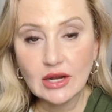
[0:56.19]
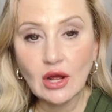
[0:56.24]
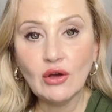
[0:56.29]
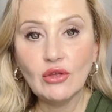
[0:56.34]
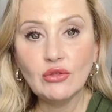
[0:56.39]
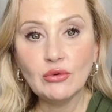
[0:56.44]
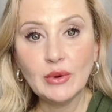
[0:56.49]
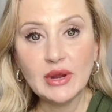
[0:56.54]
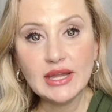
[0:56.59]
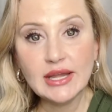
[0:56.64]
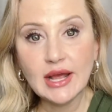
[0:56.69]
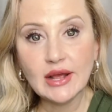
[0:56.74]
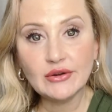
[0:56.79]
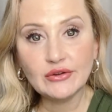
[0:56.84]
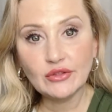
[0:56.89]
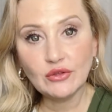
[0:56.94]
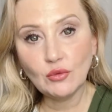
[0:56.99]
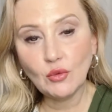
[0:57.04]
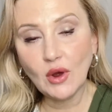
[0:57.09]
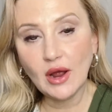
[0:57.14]
all the way down
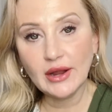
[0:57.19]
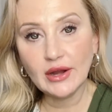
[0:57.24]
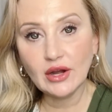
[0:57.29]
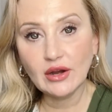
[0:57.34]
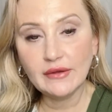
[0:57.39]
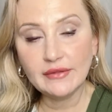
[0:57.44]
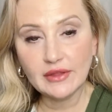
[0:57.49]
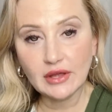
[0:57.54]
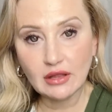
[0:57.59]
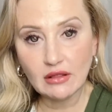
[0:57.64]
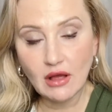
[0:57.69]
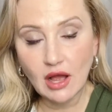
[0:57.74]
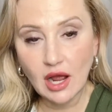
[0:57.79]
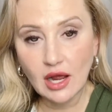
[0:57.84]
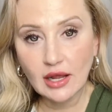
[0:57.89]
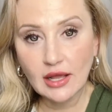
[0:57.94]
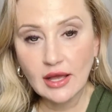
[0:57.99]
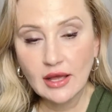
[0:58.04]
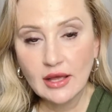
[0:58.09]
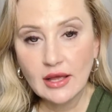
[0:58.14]
to the wire on the
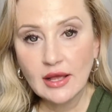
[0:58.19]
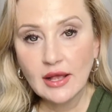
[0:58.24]
clock.